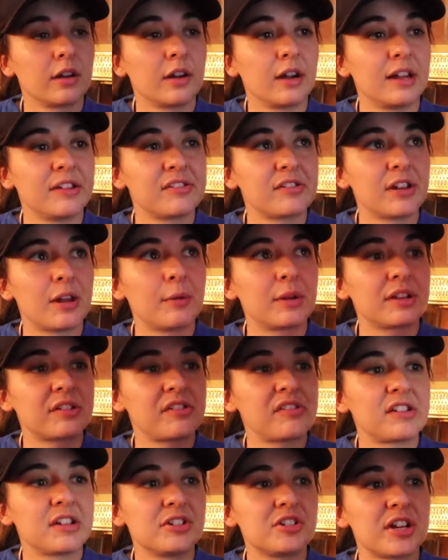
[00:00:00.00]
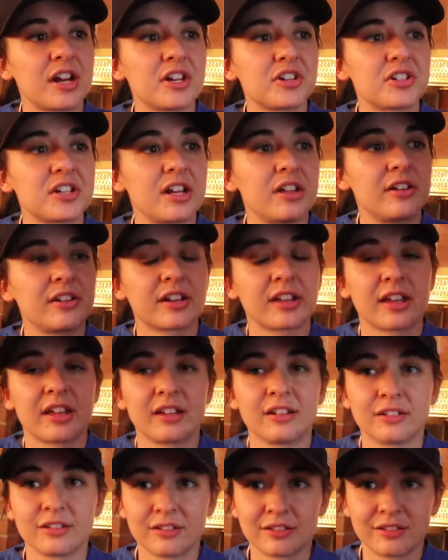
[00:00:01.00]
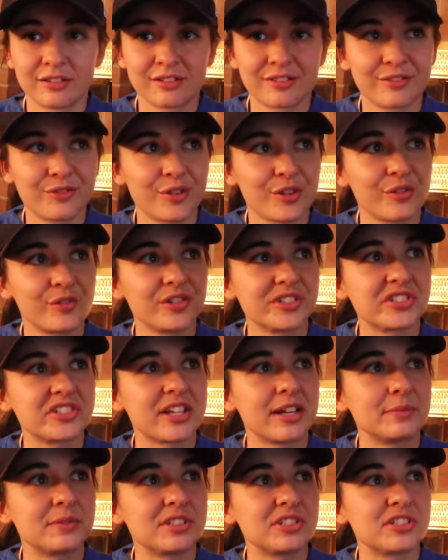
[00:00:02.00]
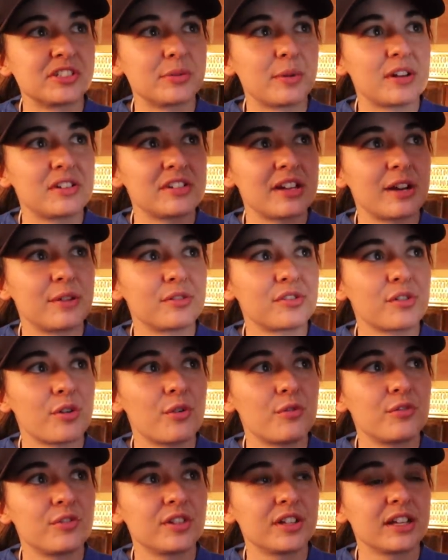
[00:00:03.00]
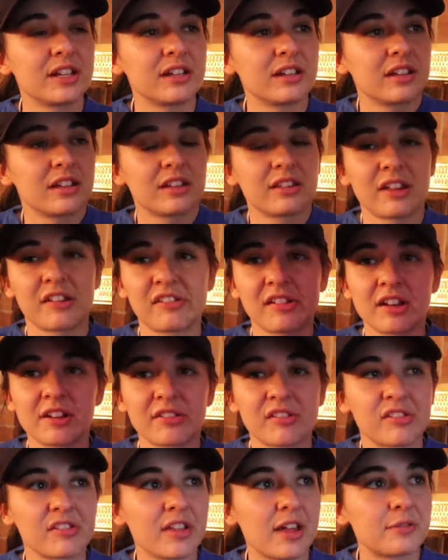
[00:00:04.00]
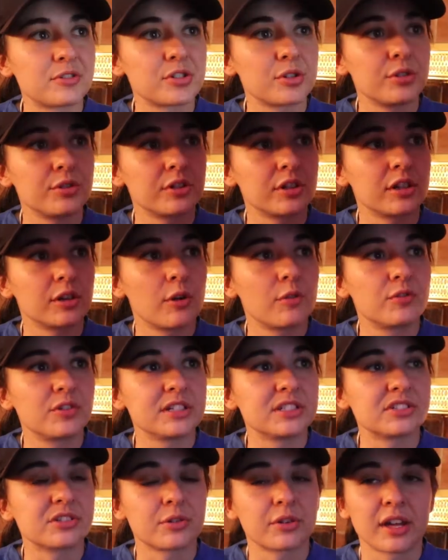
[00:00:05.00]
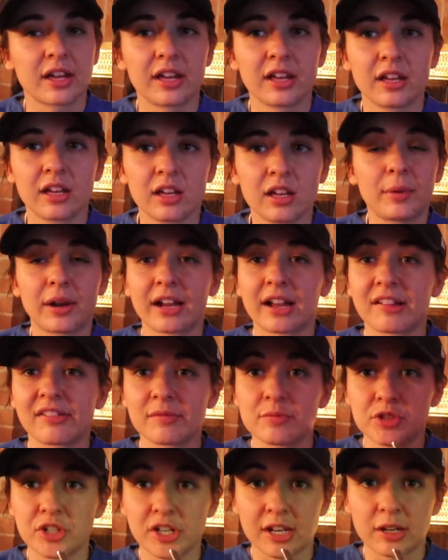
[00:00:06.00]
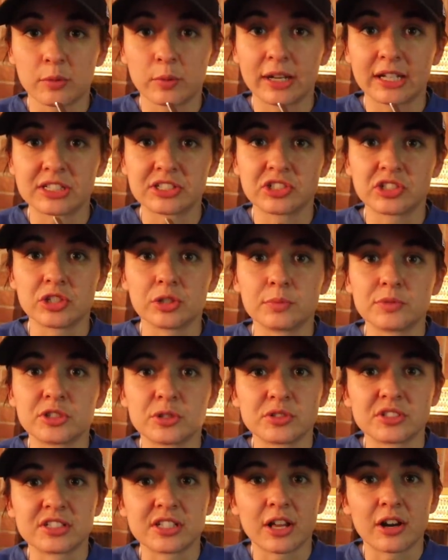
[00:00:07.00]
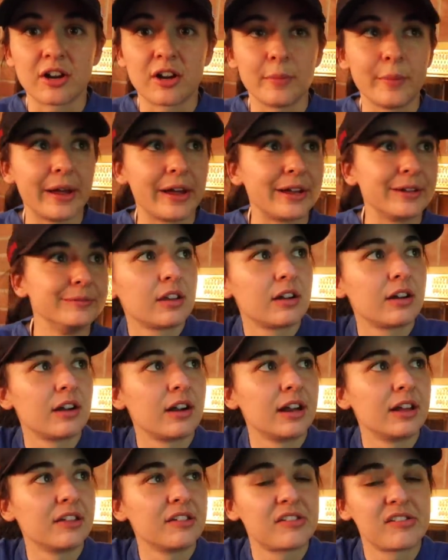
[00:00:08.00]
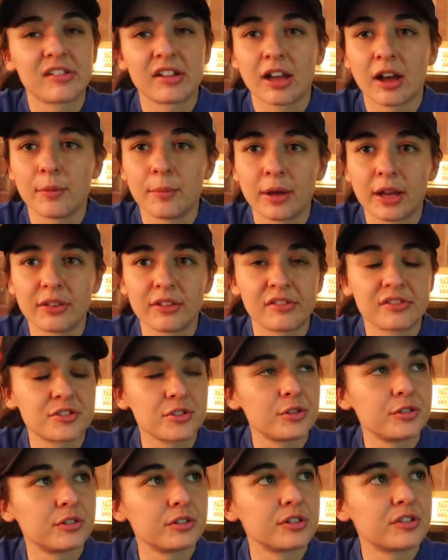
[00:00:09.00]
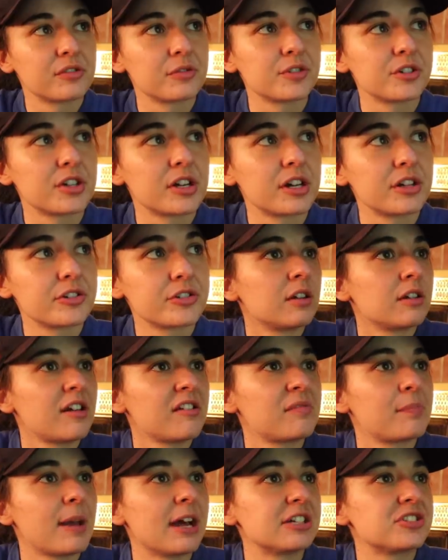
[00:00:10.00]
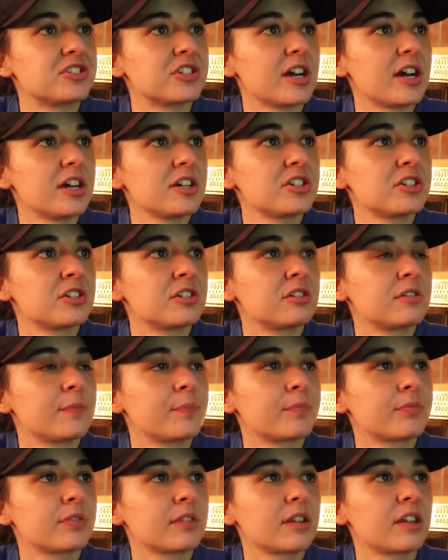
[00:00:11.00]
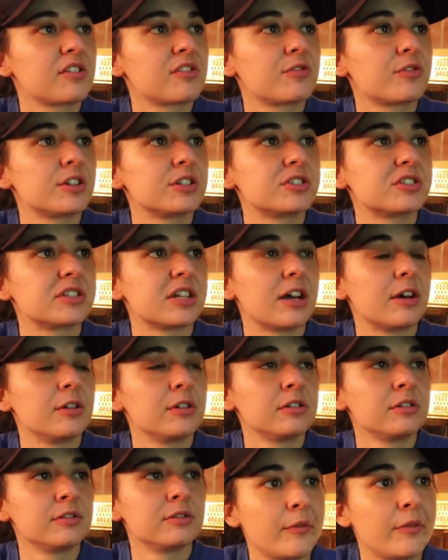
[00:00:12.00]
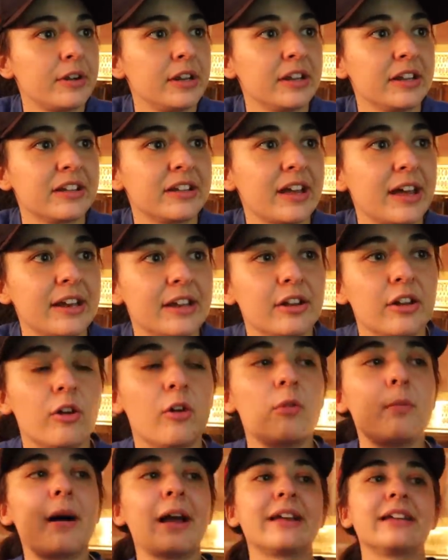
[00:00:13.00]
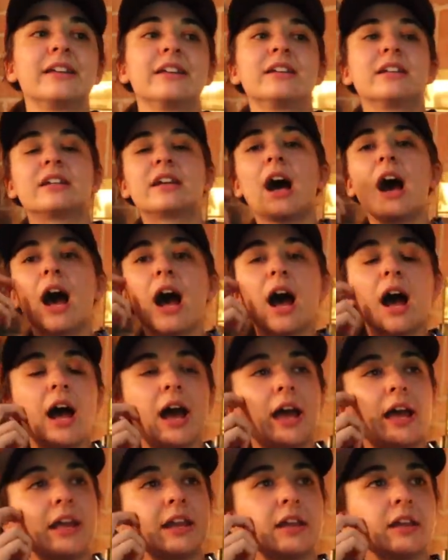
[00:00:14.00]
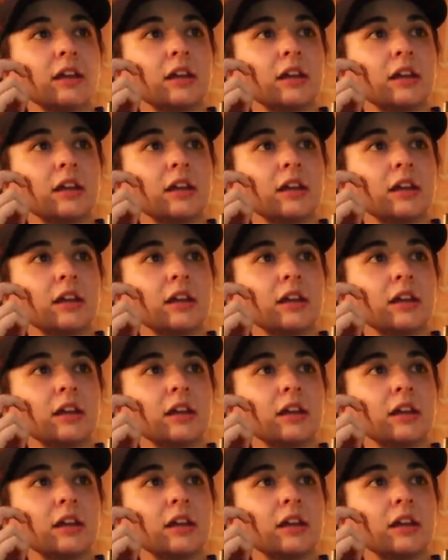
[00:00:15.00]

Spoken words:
right, so now we get to see Josh Allen again for the first time since he went down. So hopefully, they said it's his left shoulder. Hopefully he's okay. But I got some chicken wing soup, so it's not all bad. All right, let's see how bad this shoulder is for Josh. Nice pass, Josh. That's first down. He didn't get it. Oh my God.